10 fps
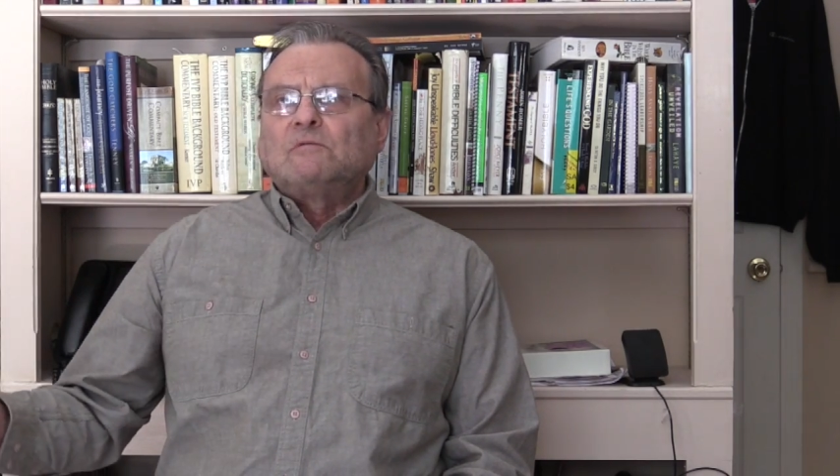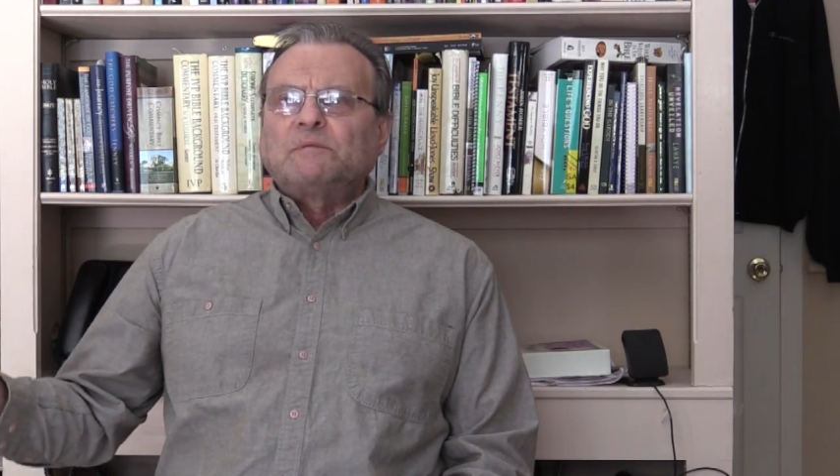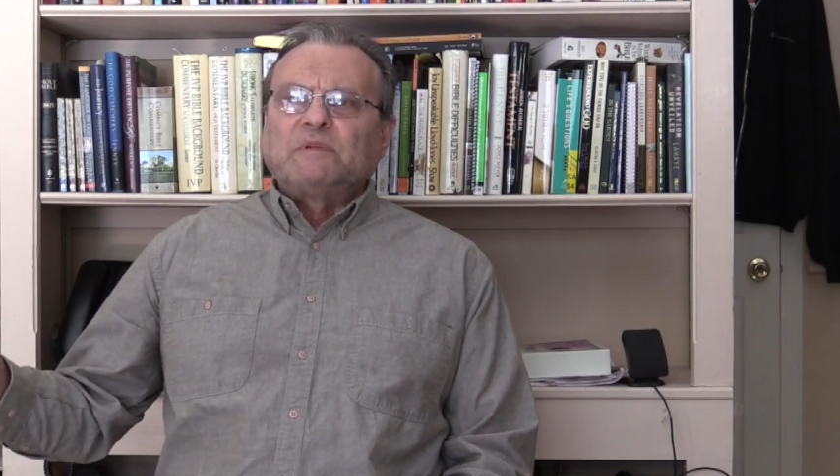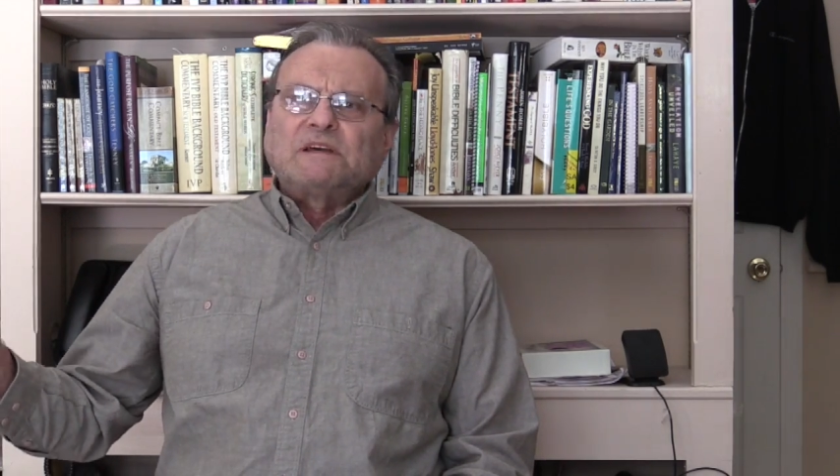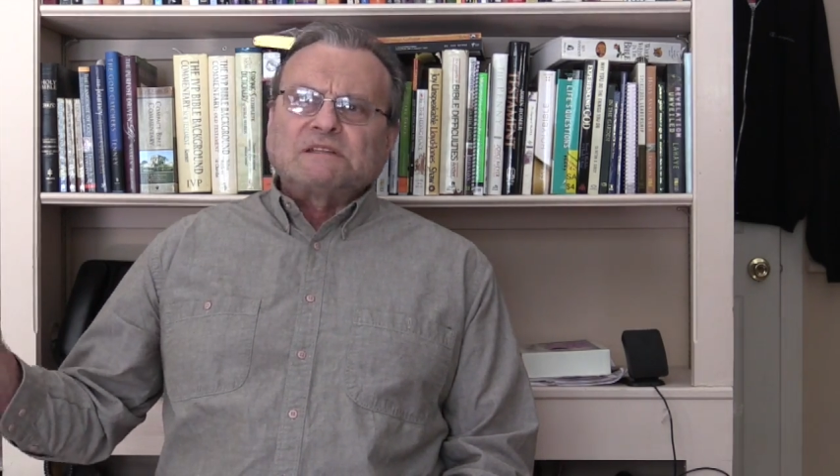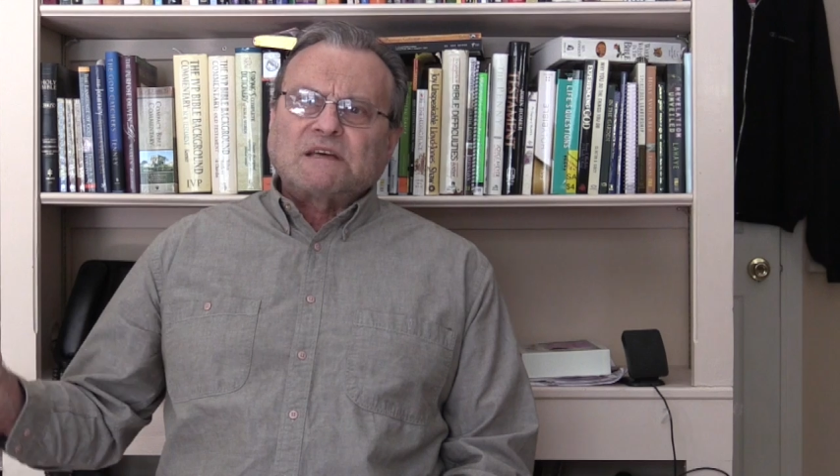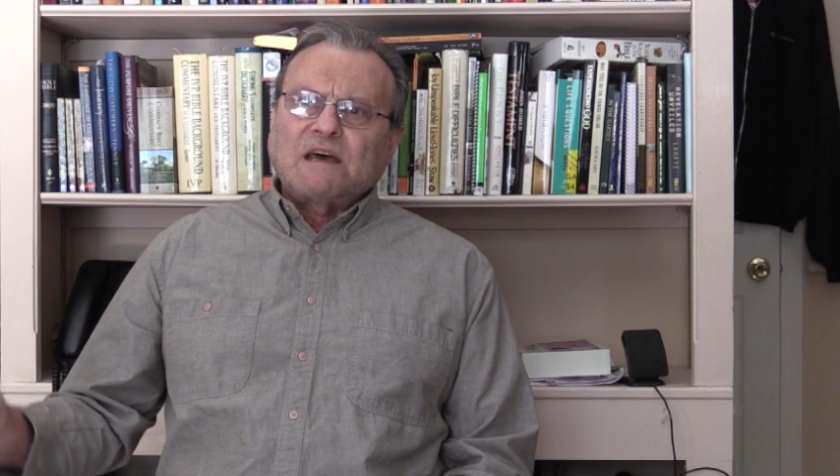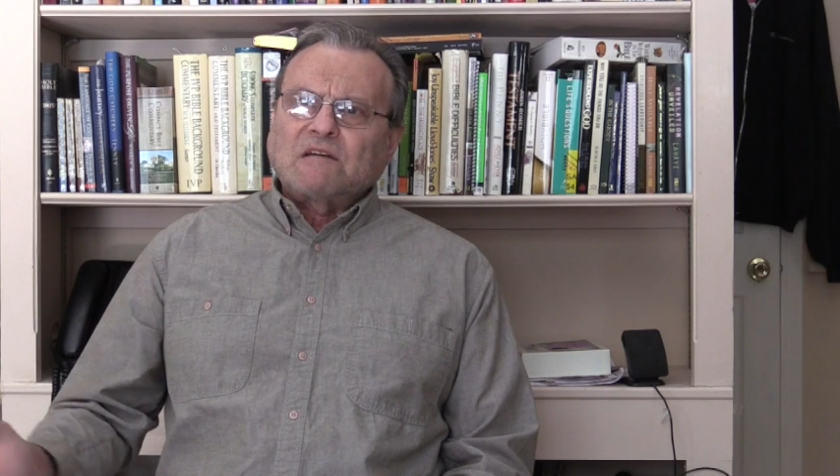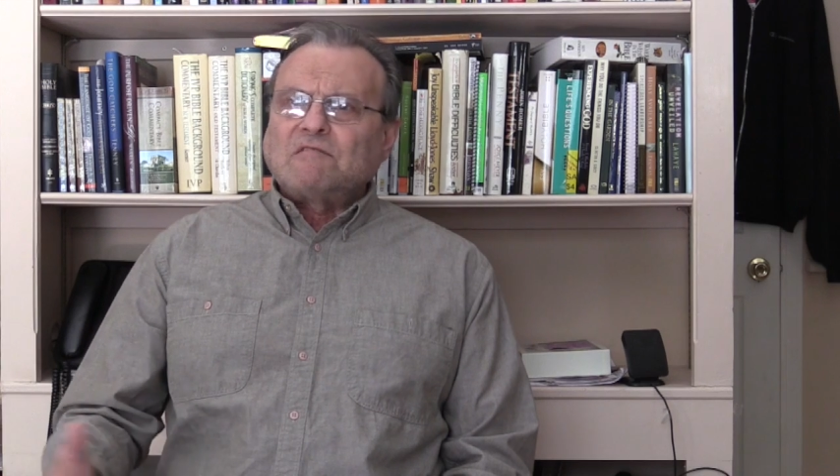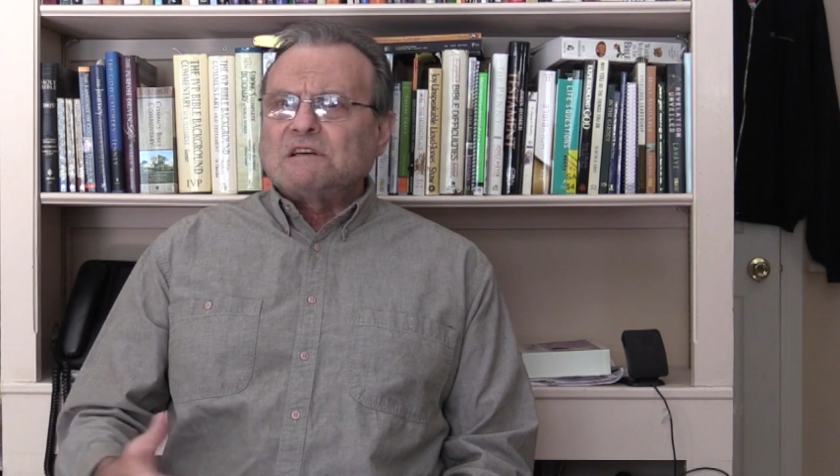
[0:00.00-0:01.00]
We played
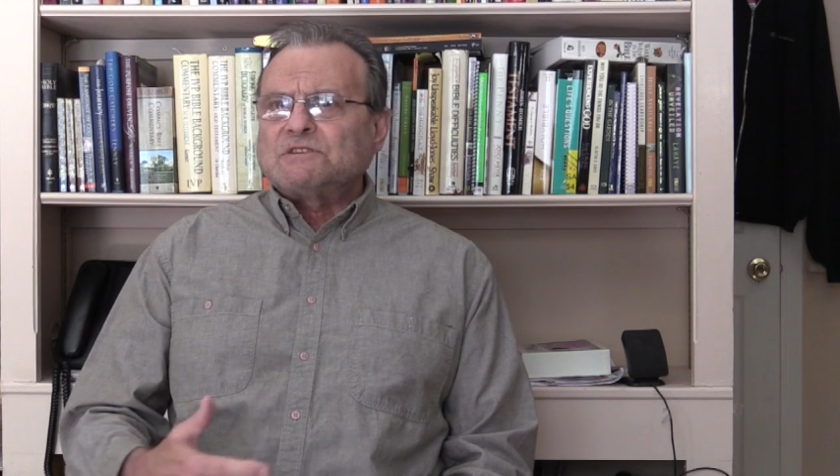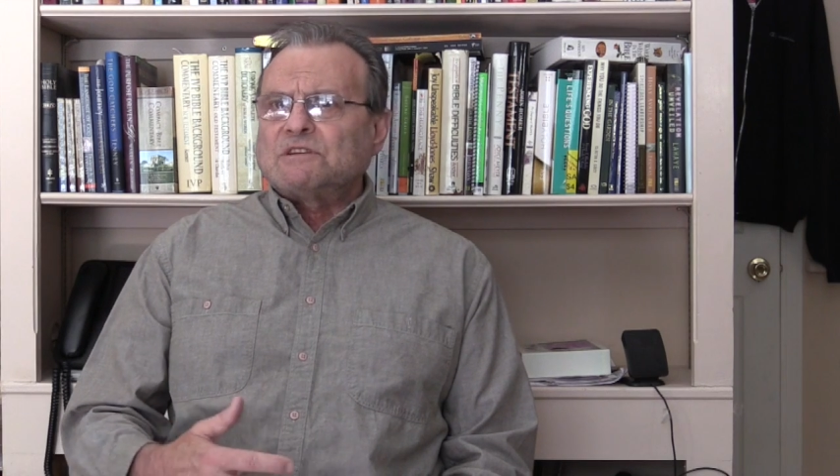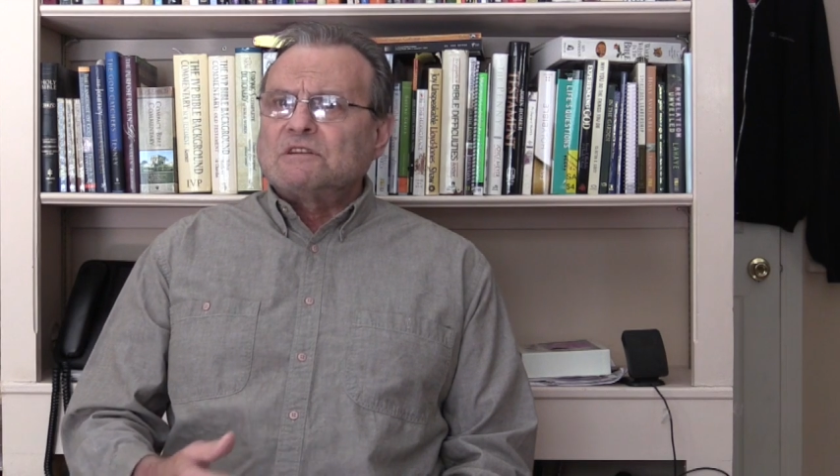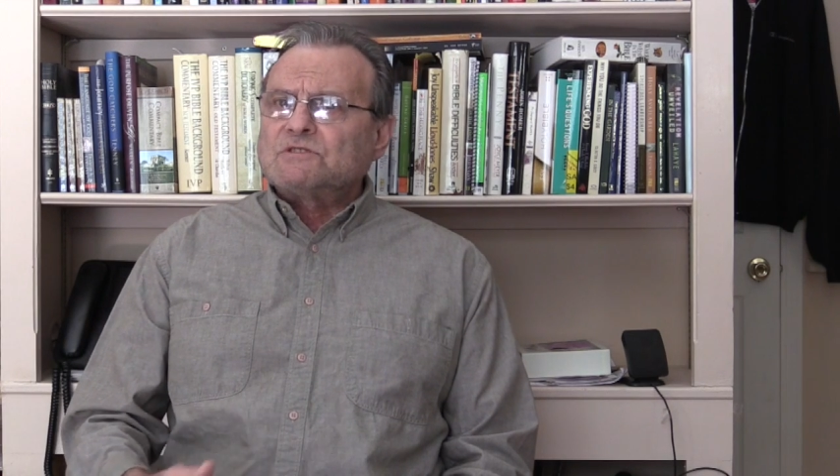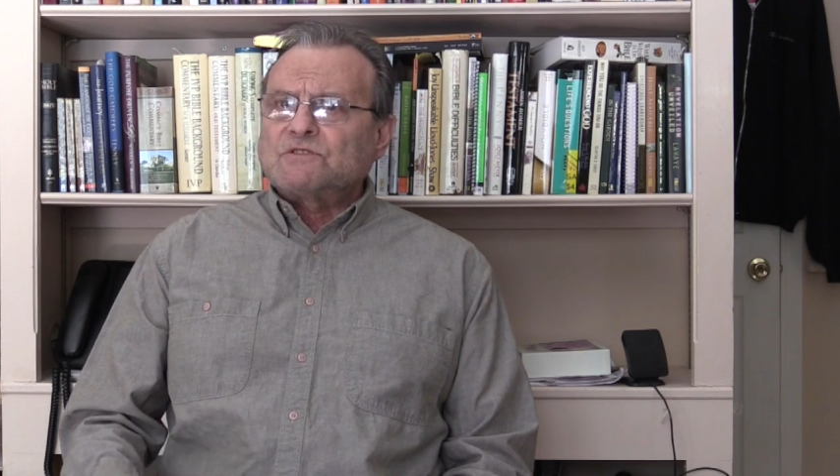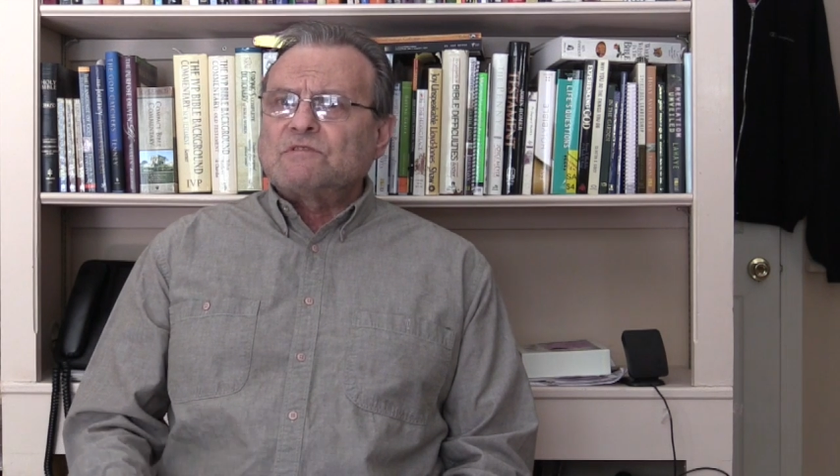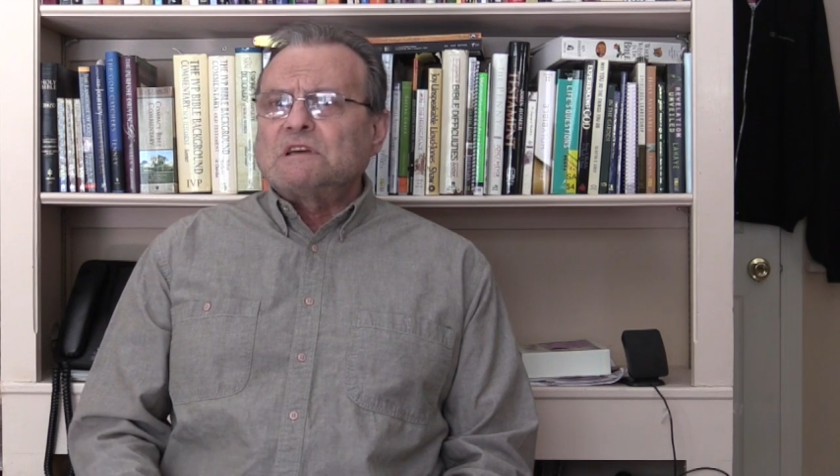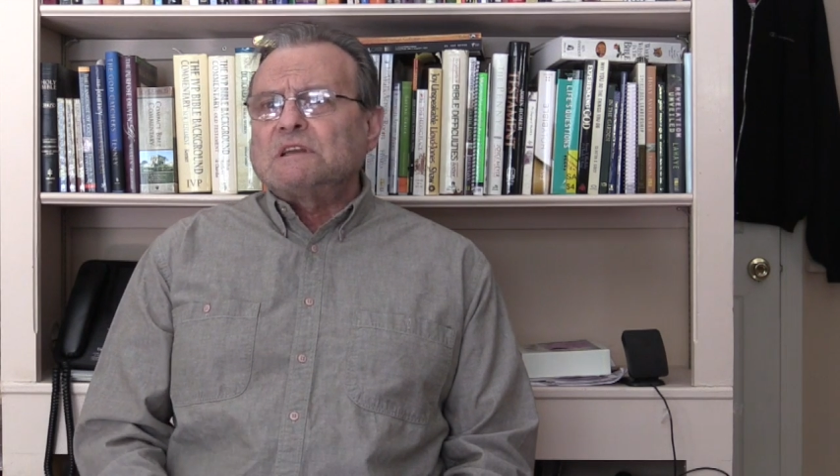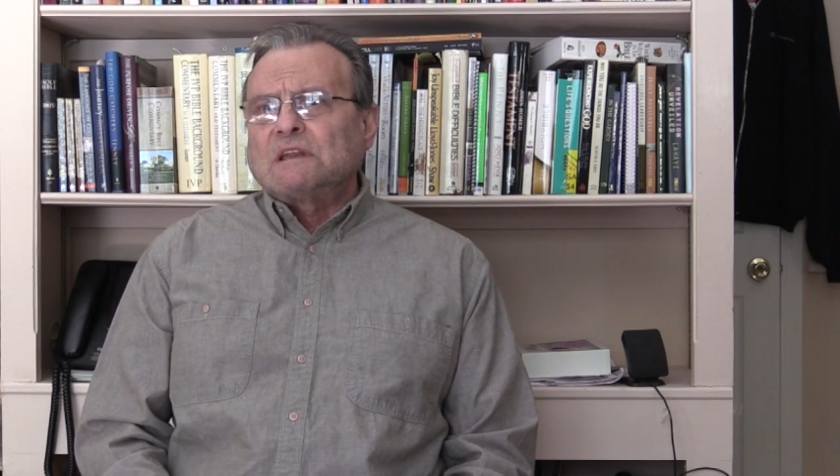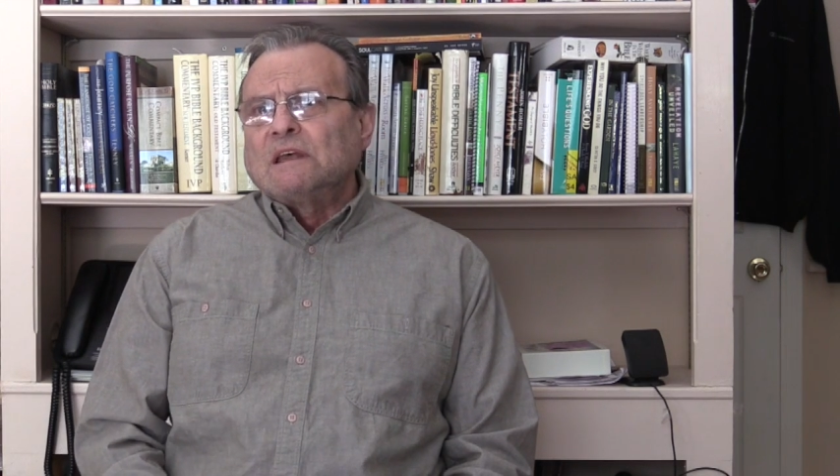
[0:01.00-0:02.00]
tag rush in the street,